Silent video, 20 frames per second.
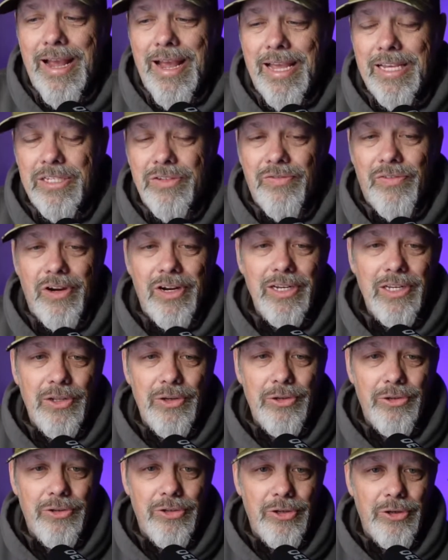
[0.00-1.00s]
has very
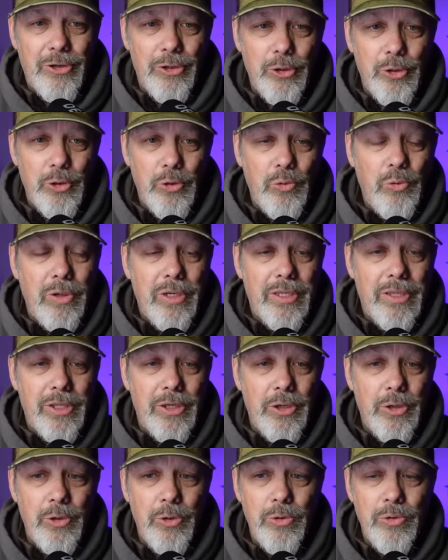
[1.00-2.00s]
little to do with
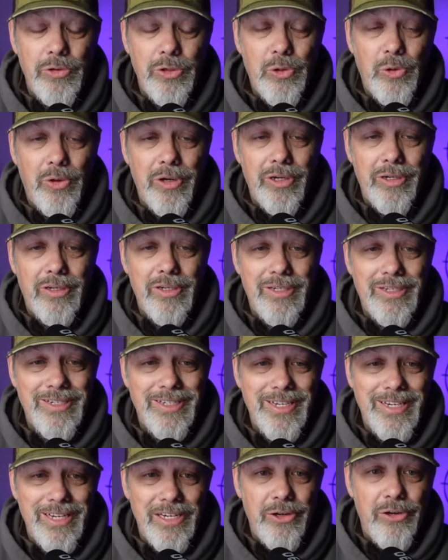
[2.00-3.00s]
who's going to
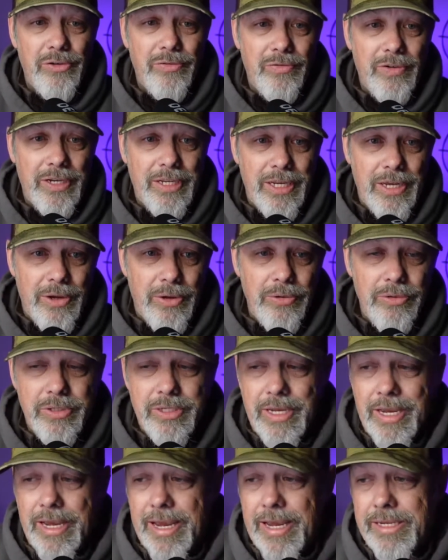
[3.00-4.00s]
see your
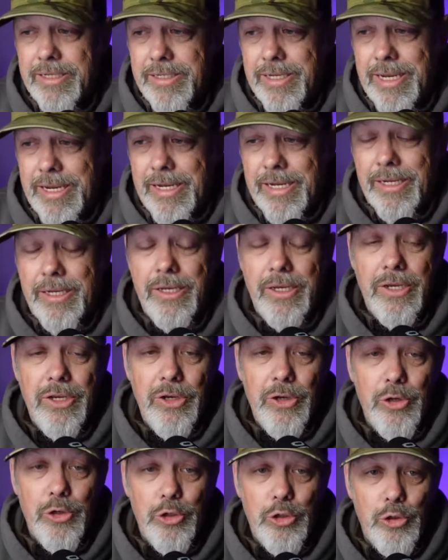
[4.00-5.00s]
videos as a
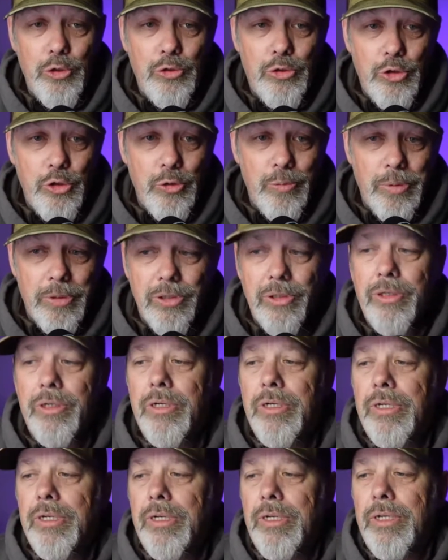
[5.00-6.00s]
YouTuber,
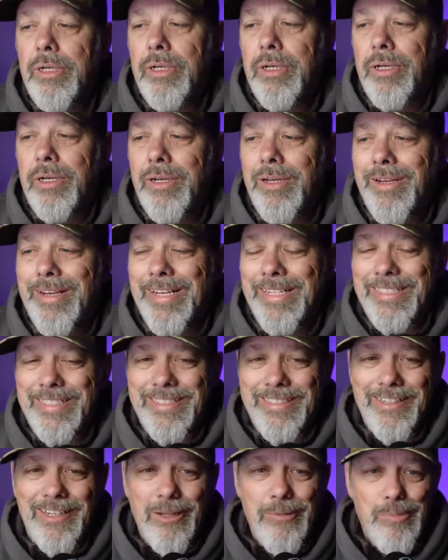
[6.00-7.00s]
it's
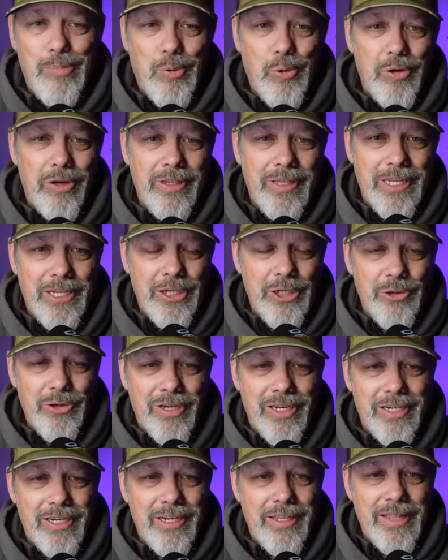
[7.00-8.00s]
still important that you
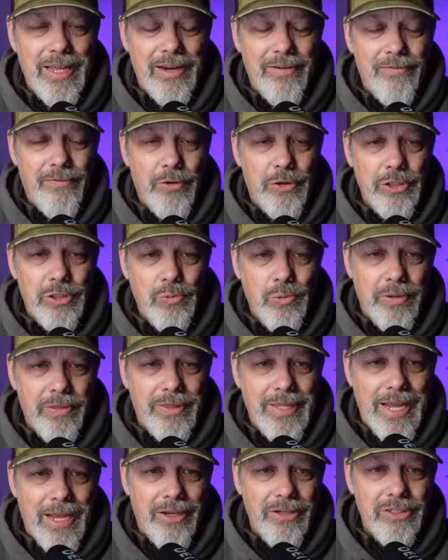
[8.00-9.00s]
get to that first
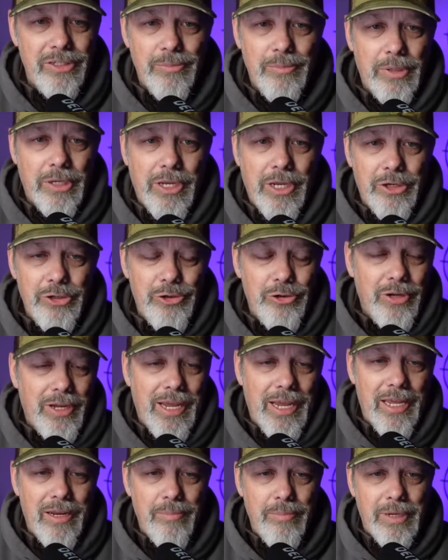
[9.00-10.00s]
1,000, because you
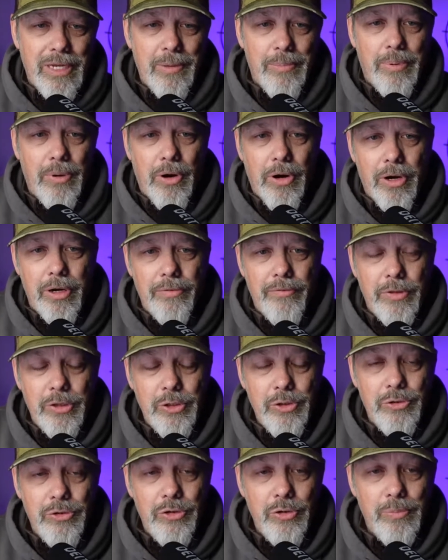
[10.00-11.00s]
can't be a part of
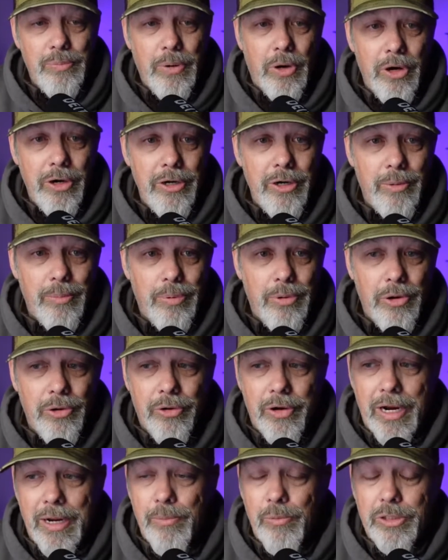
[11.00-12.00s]
the YouTube Partner
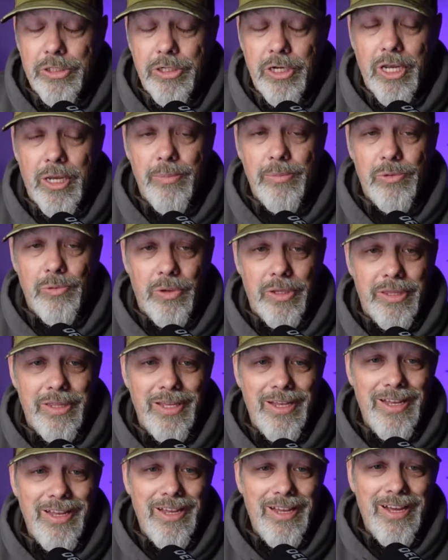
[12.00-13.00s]
Program, which comes with
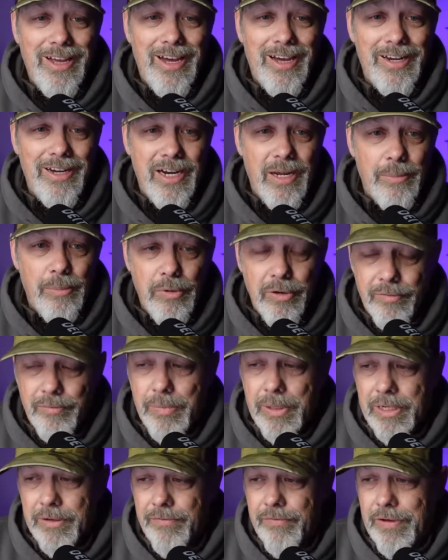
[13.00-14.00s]
a number
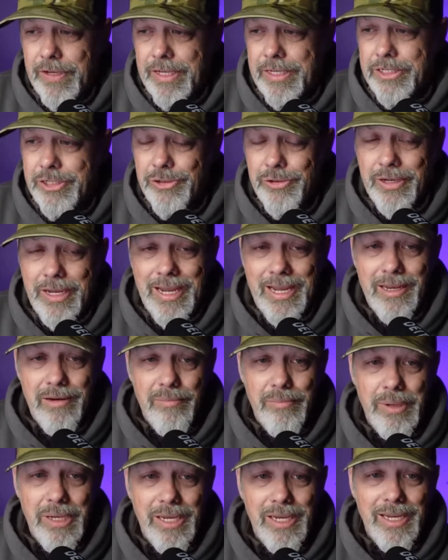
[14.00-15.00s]
of benefits. You
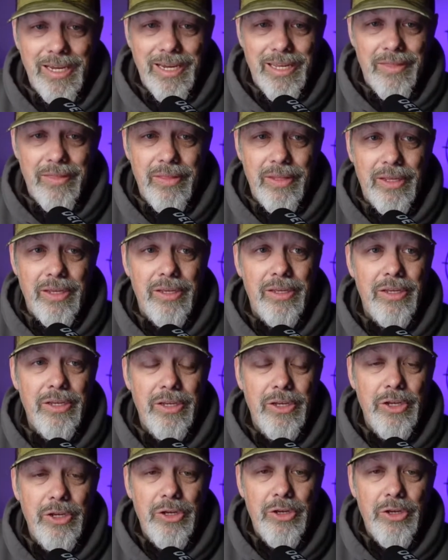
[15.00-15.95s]
can't be in the